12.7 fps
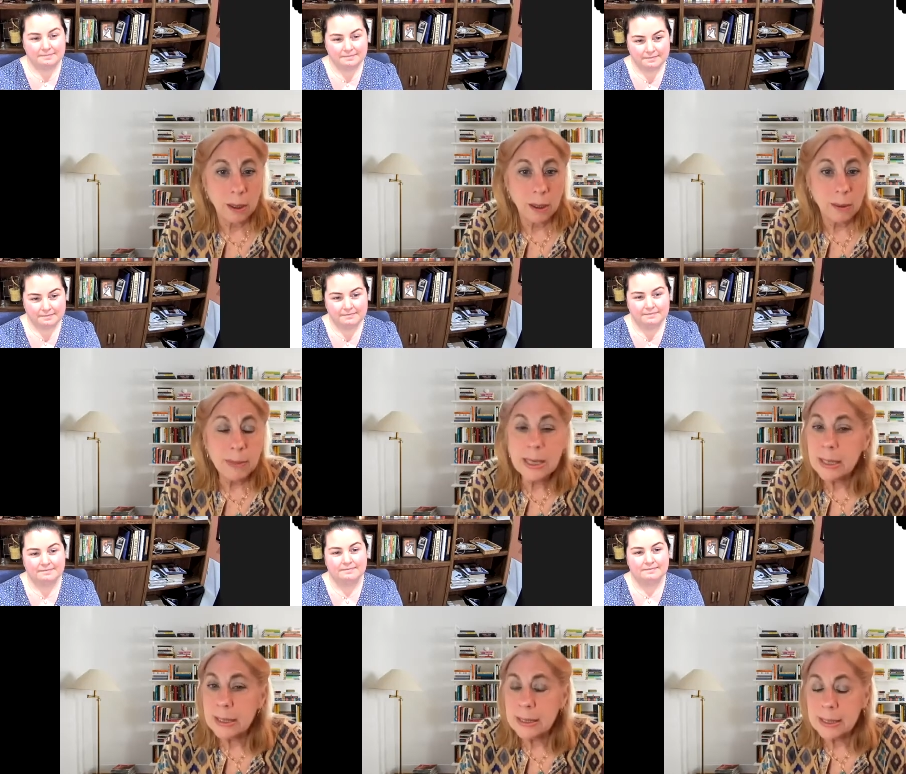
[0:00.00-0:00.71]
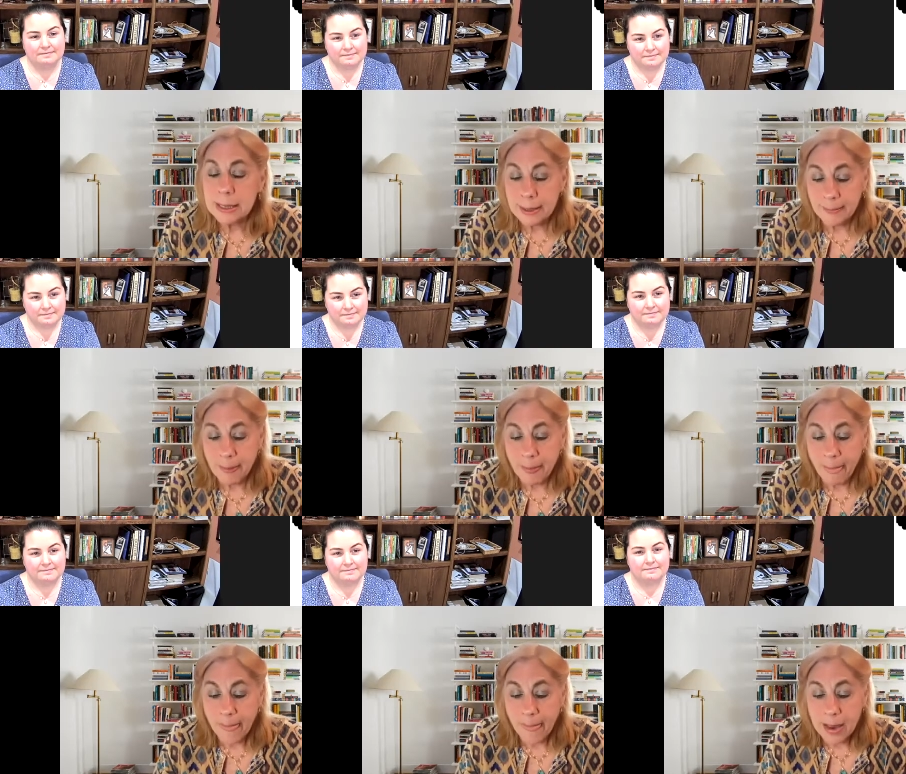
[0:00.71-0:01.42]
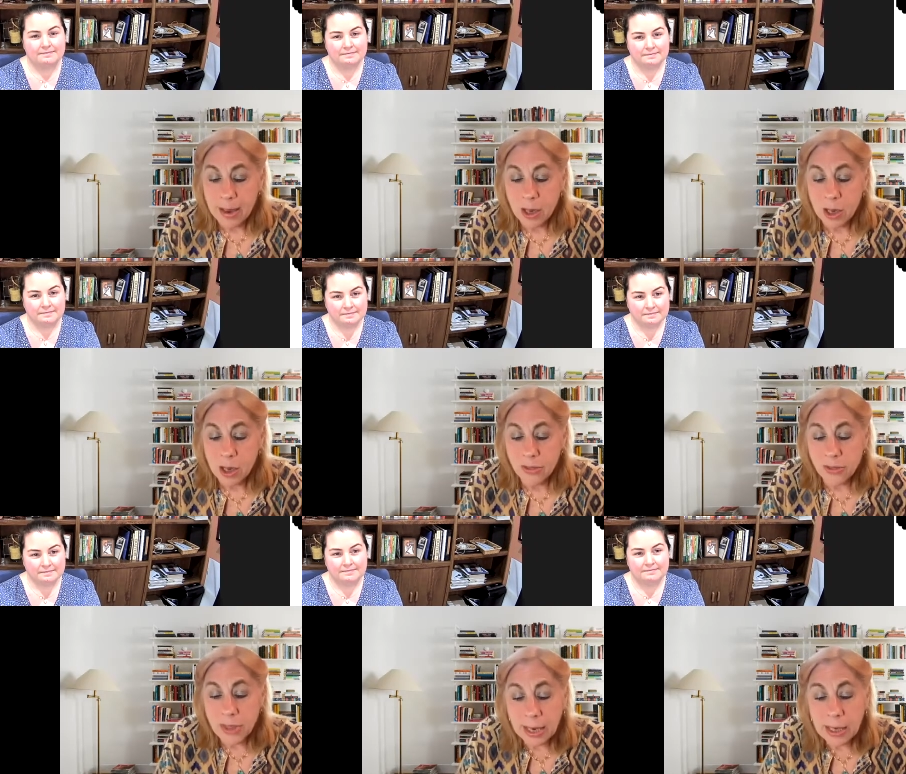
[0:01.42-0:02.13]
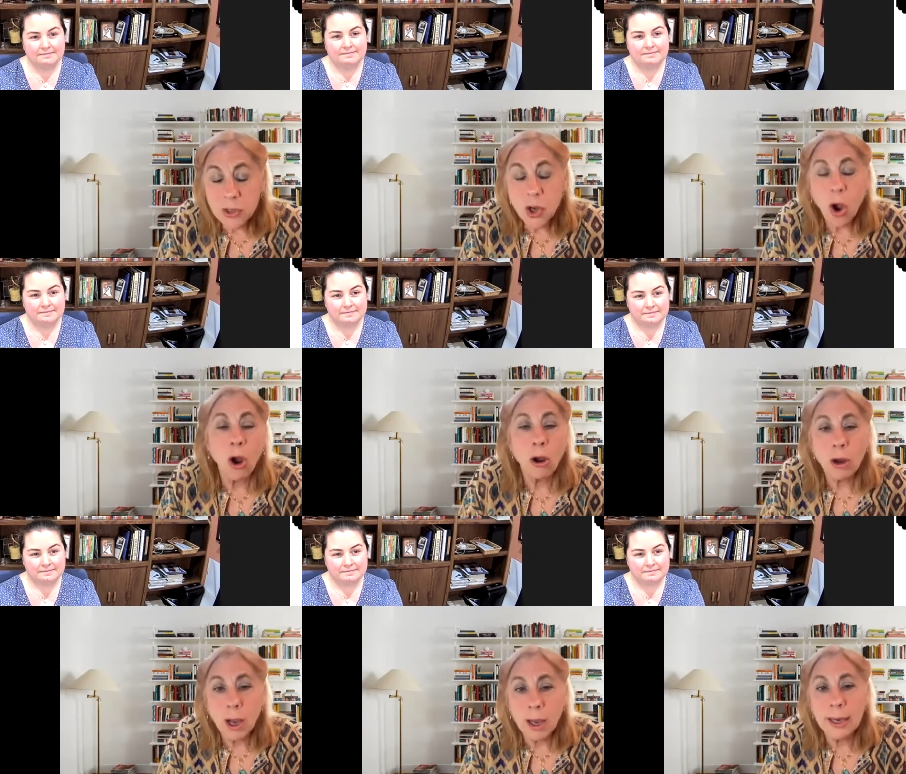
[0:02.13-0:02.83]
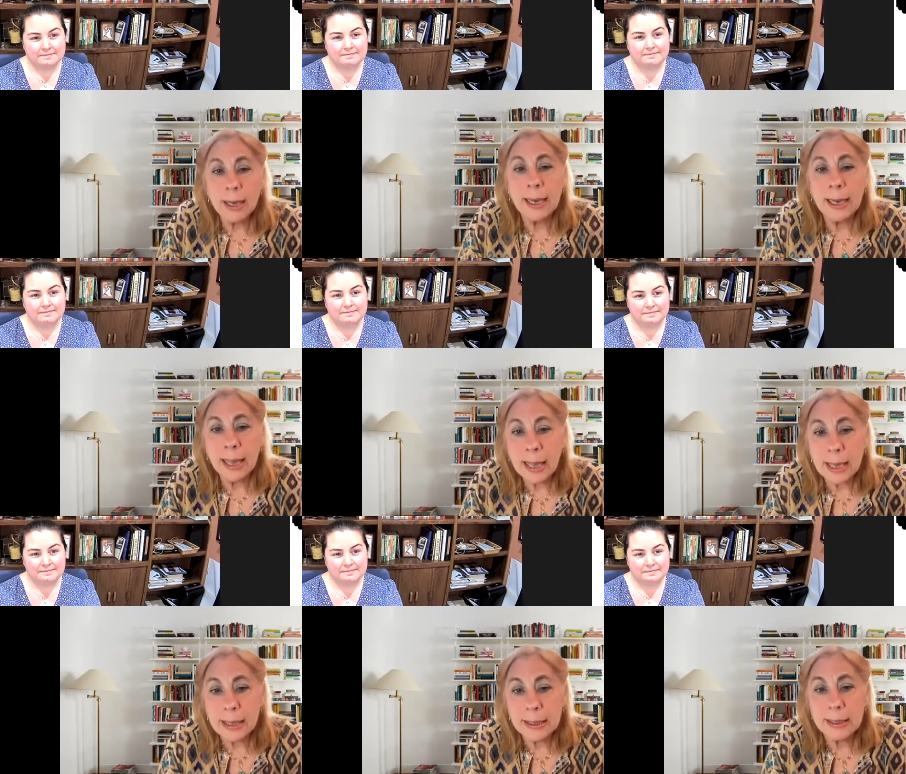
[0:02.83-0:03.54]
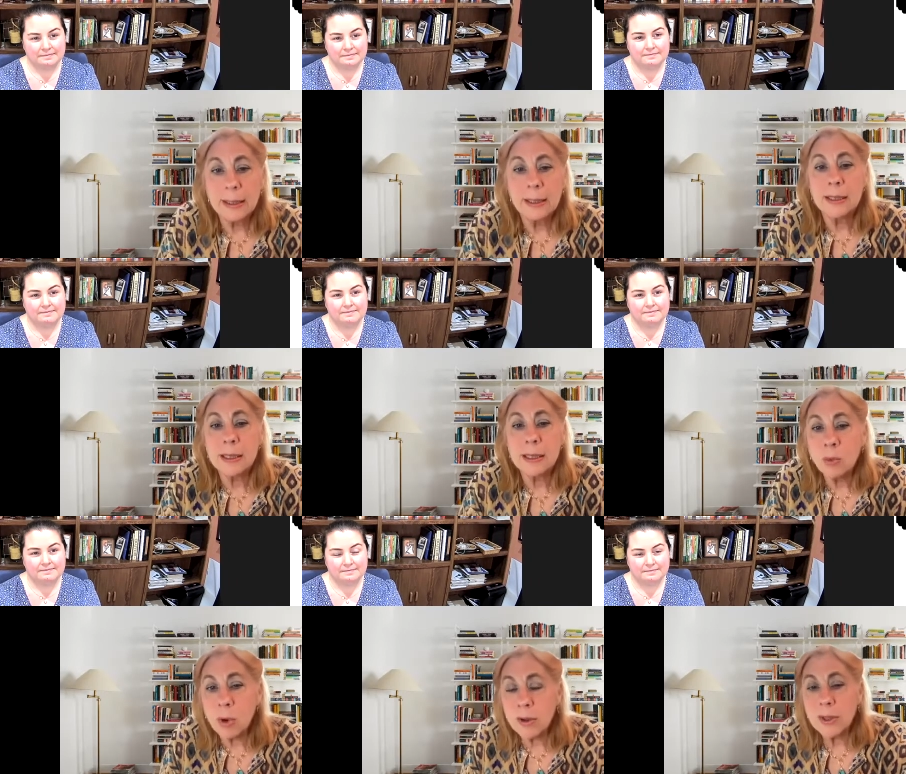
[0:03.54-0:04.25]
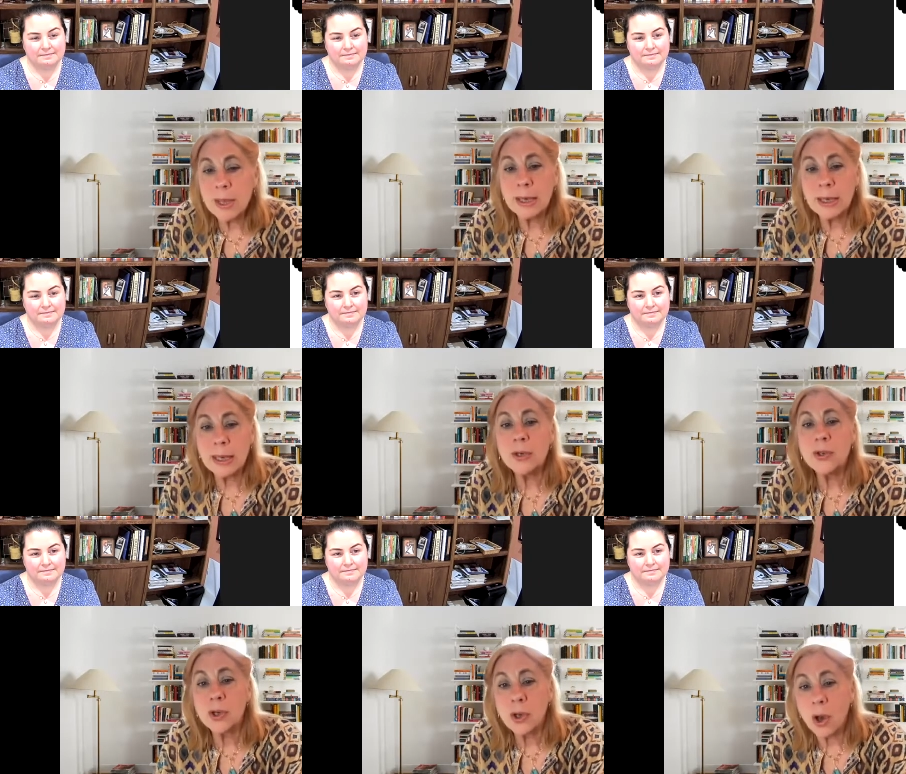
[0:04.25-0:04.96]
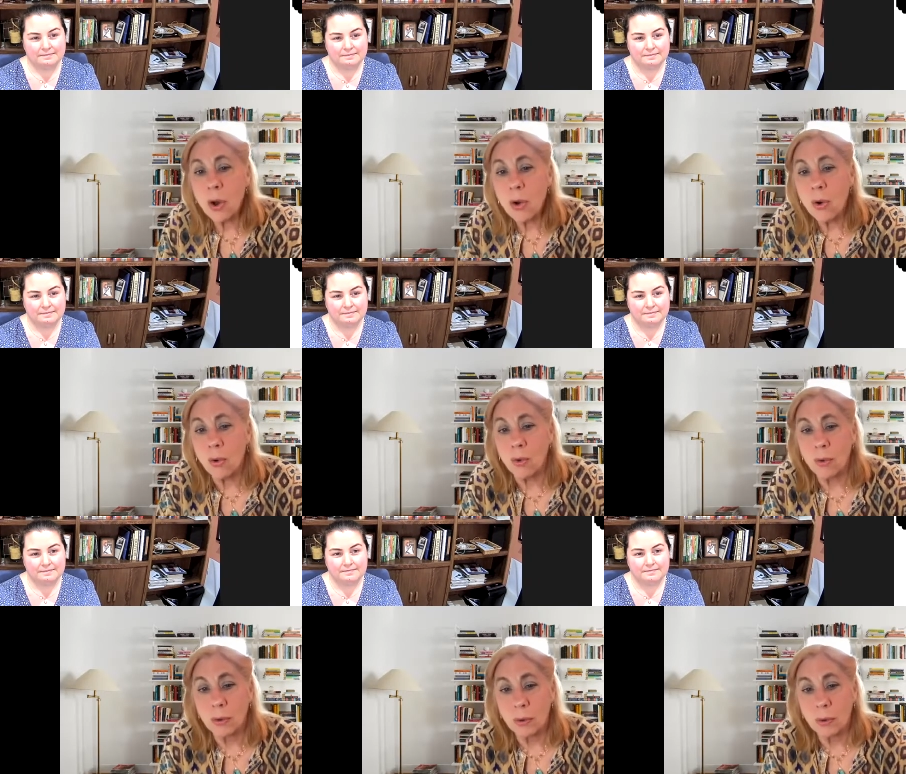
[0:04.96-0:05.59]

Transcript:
Speaker 1: because things aren't going to get to where they need to go.